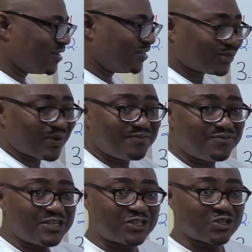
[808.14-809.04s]
That's why
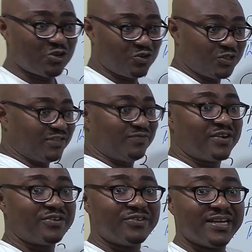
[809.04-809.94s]
physiology is
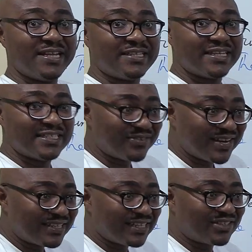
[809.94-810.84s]
very related. It's
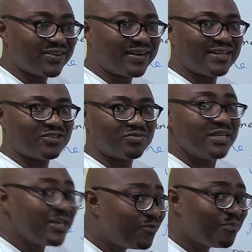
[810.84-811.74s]
related to anatomy,
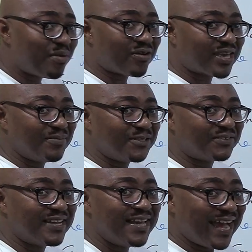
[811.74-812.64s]
even
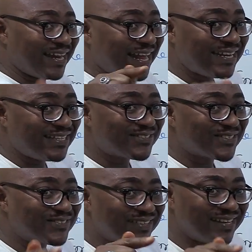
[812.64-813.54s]
biochemistry. And that leads
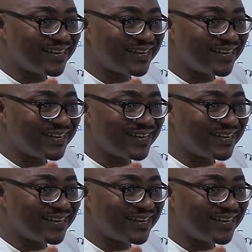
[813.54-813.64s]
us to the